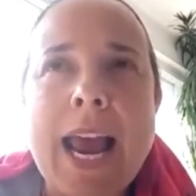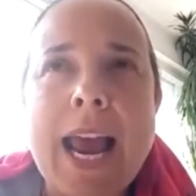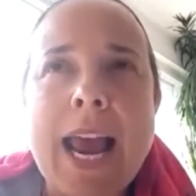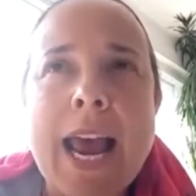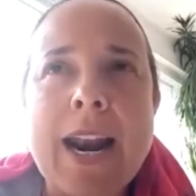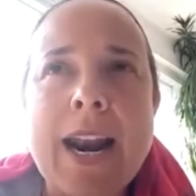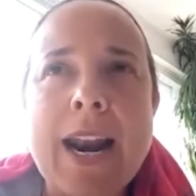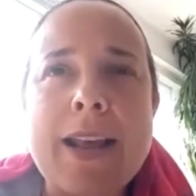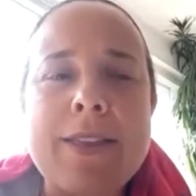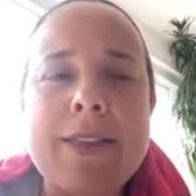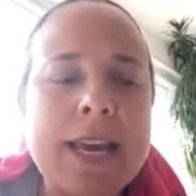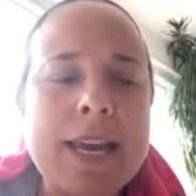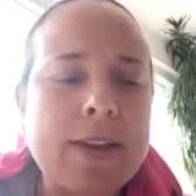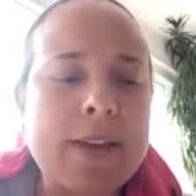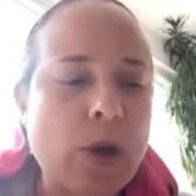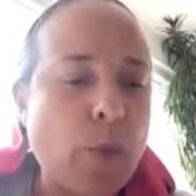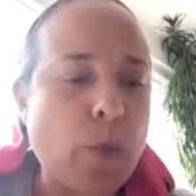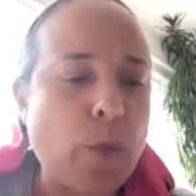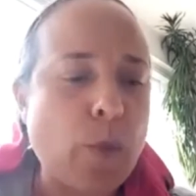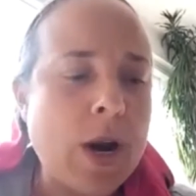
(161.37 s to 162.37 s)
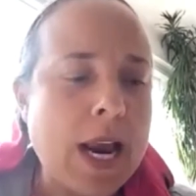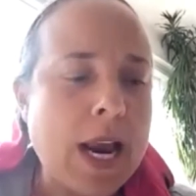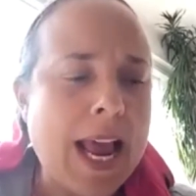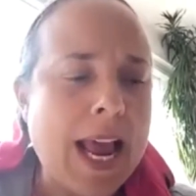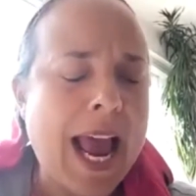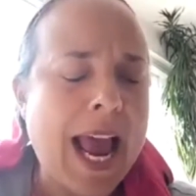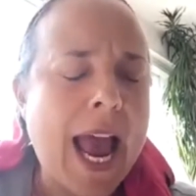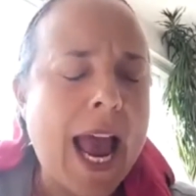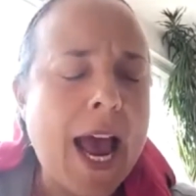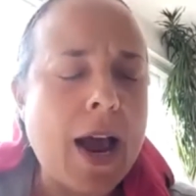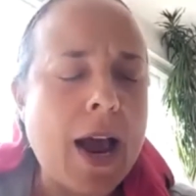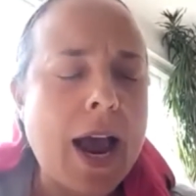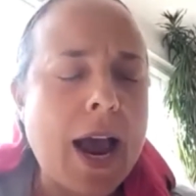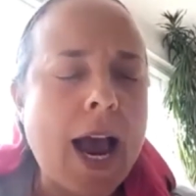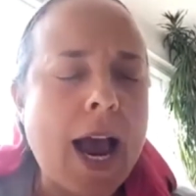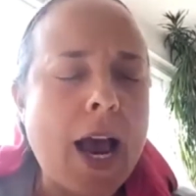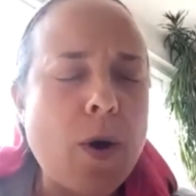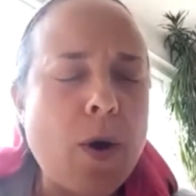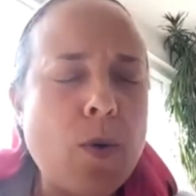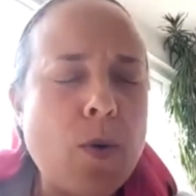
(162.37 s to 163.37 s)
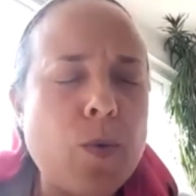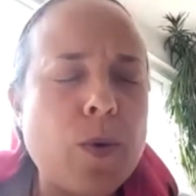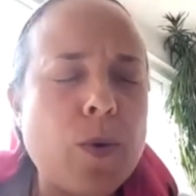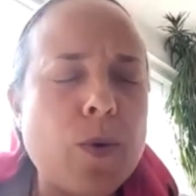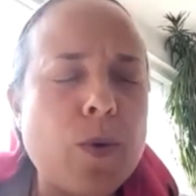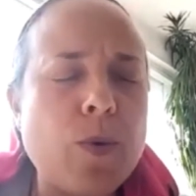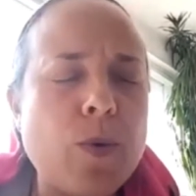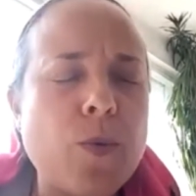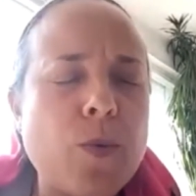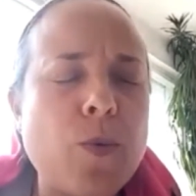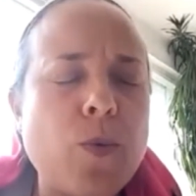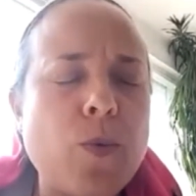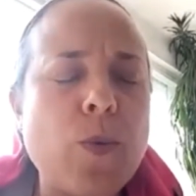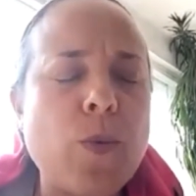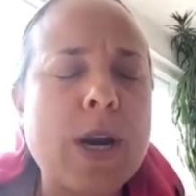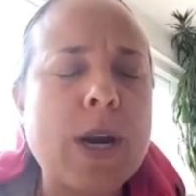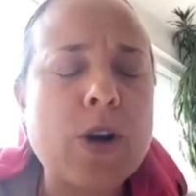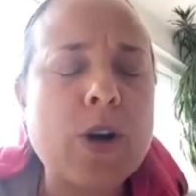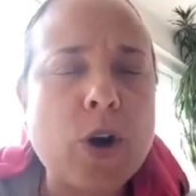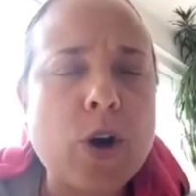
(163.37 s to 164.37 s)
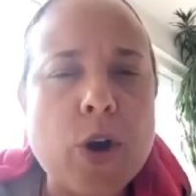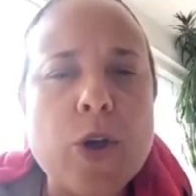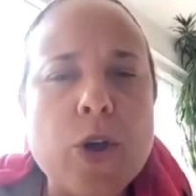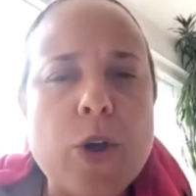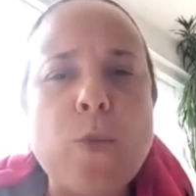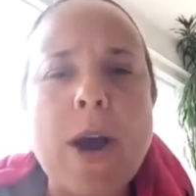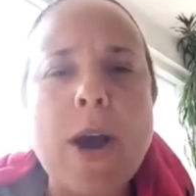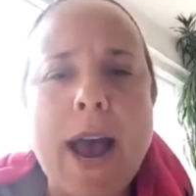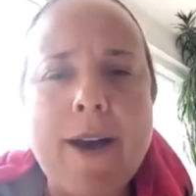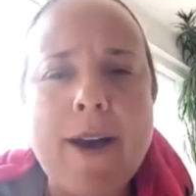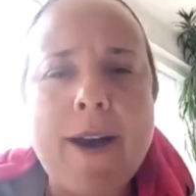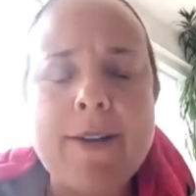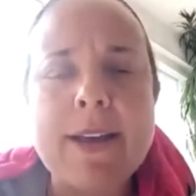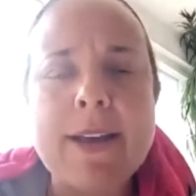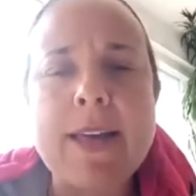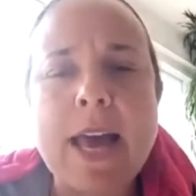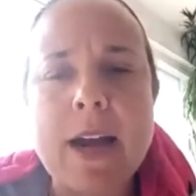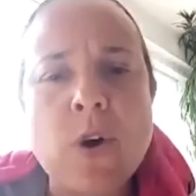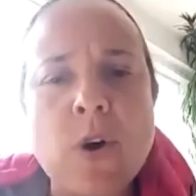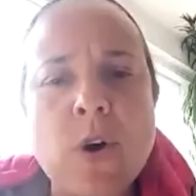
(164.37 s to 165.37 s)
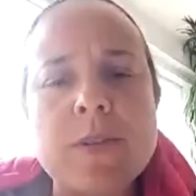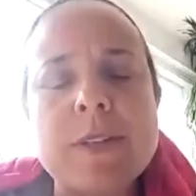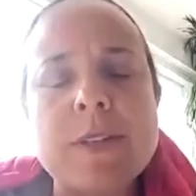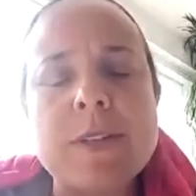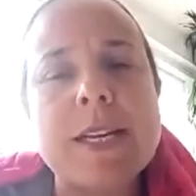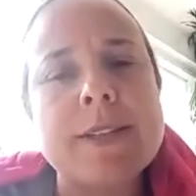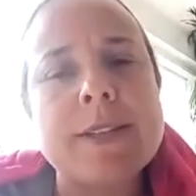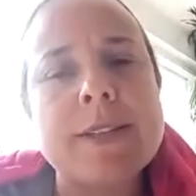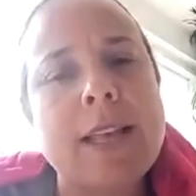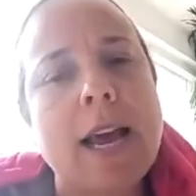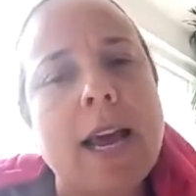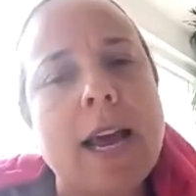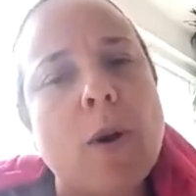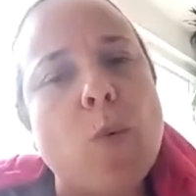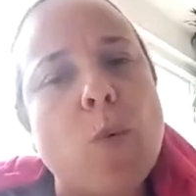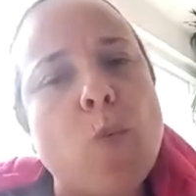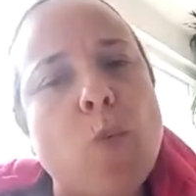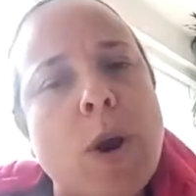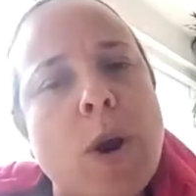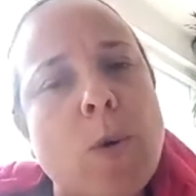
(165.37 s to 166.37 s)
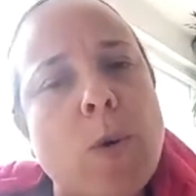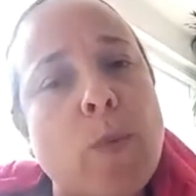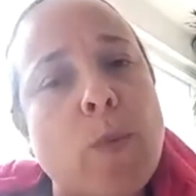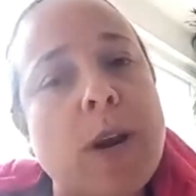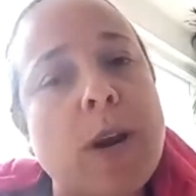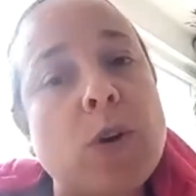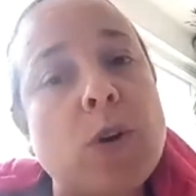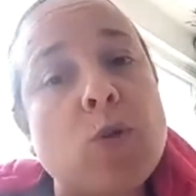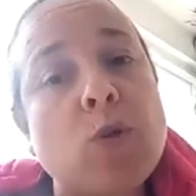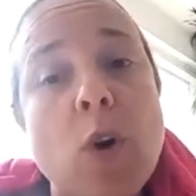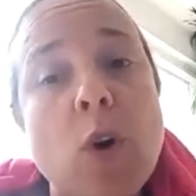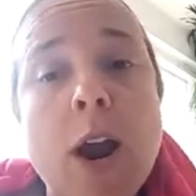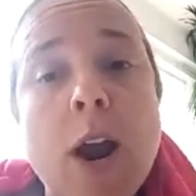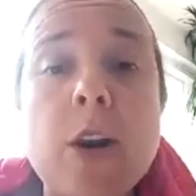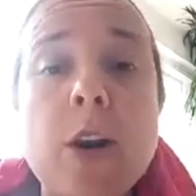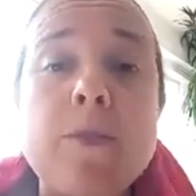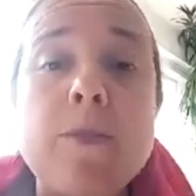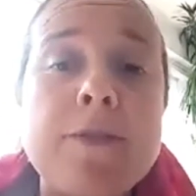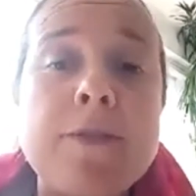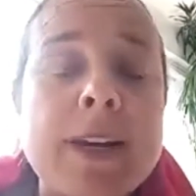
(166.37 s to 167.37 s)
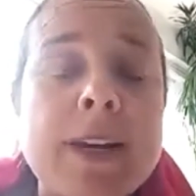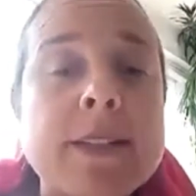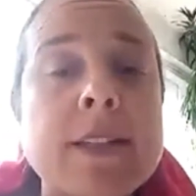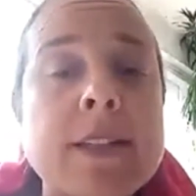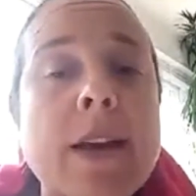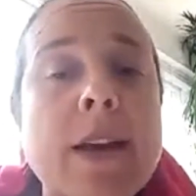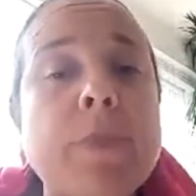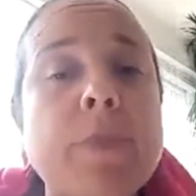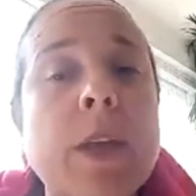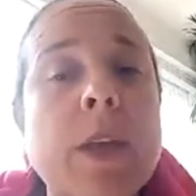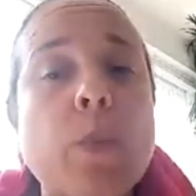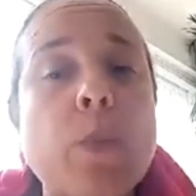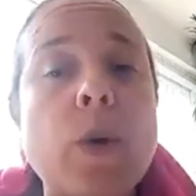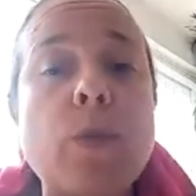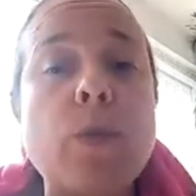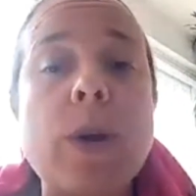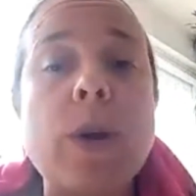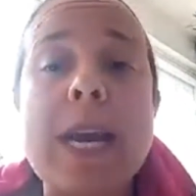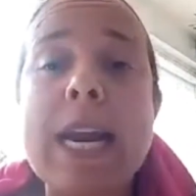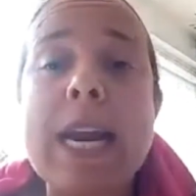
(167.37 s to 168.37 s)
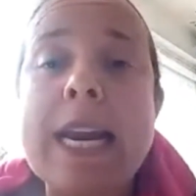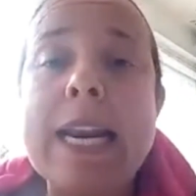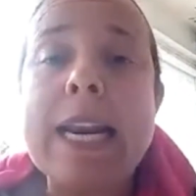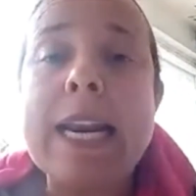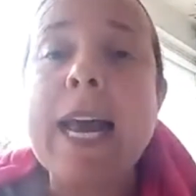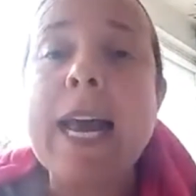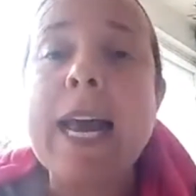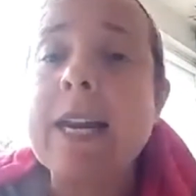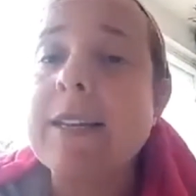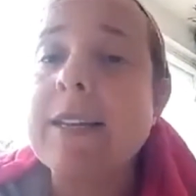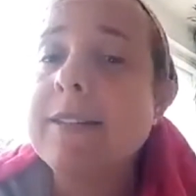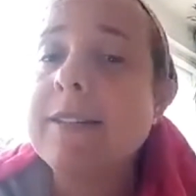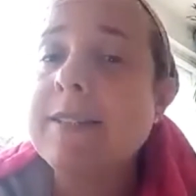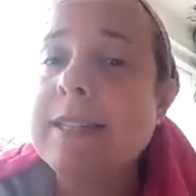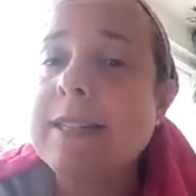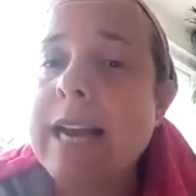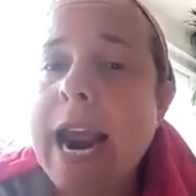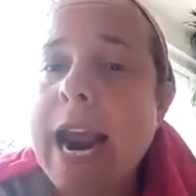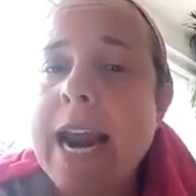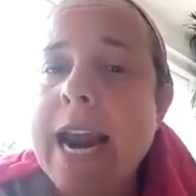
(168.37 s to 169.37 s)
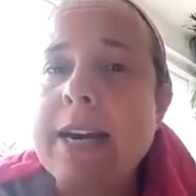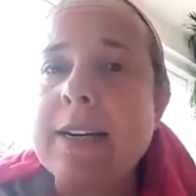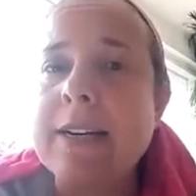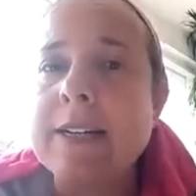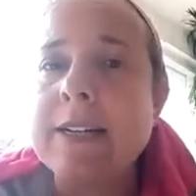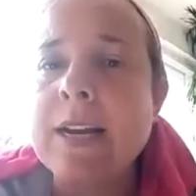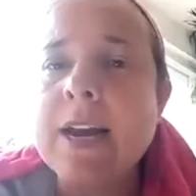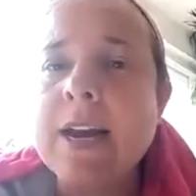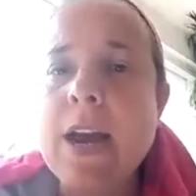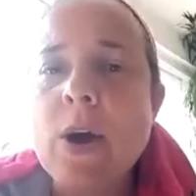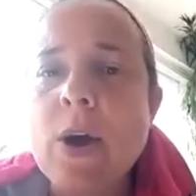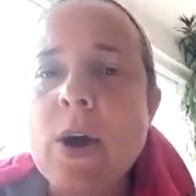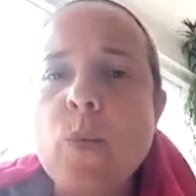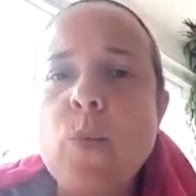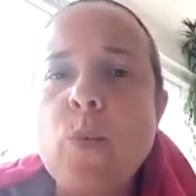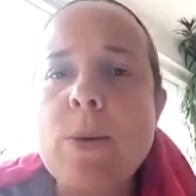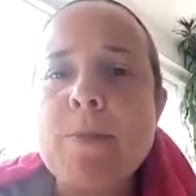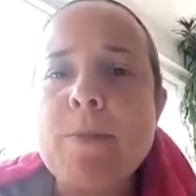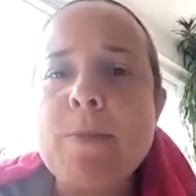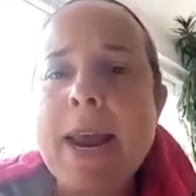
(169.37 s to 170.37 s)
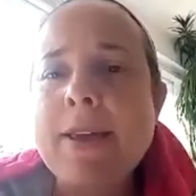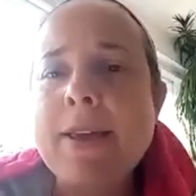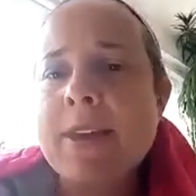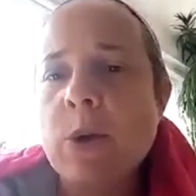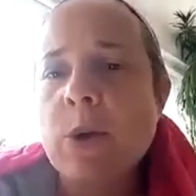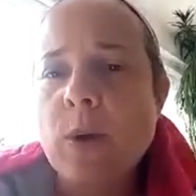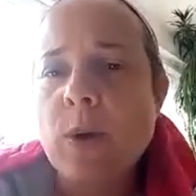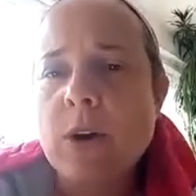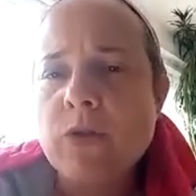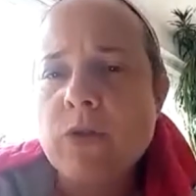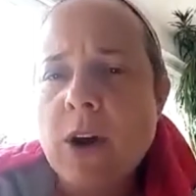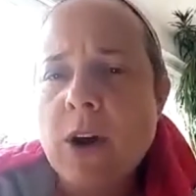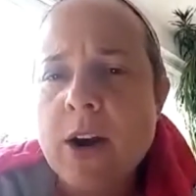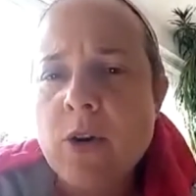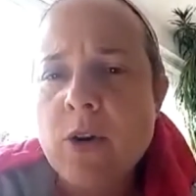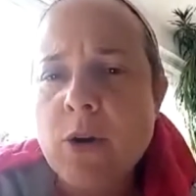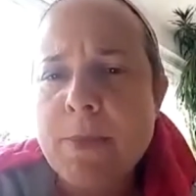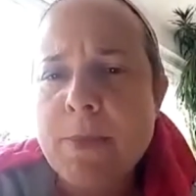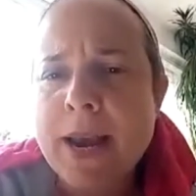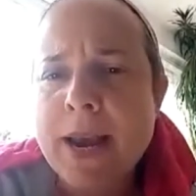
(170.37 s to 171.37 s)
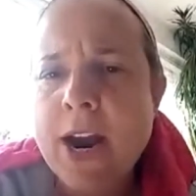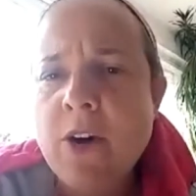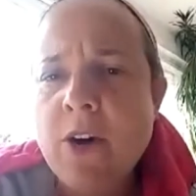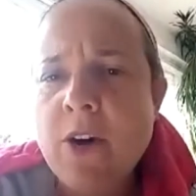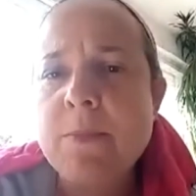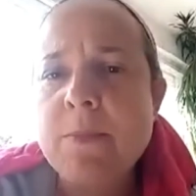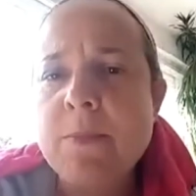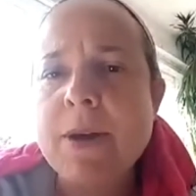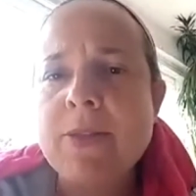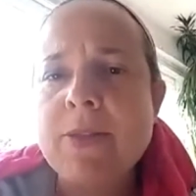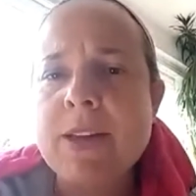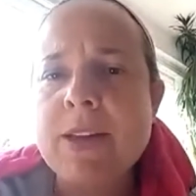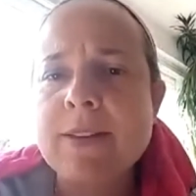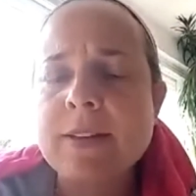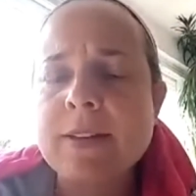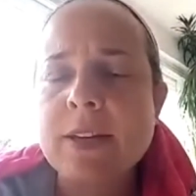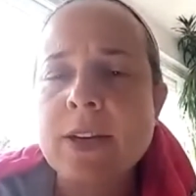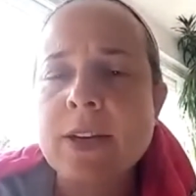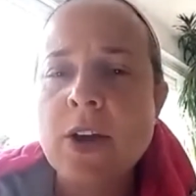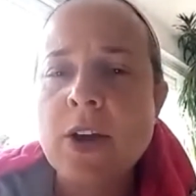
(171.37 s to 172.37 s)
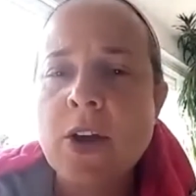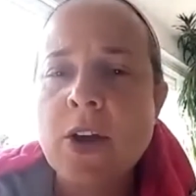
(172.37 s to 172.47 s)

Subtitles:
I think that how we know that we're having that kind of response is that when we try to fix something, when we're in that state, we may think we're trying to repair it, but there's a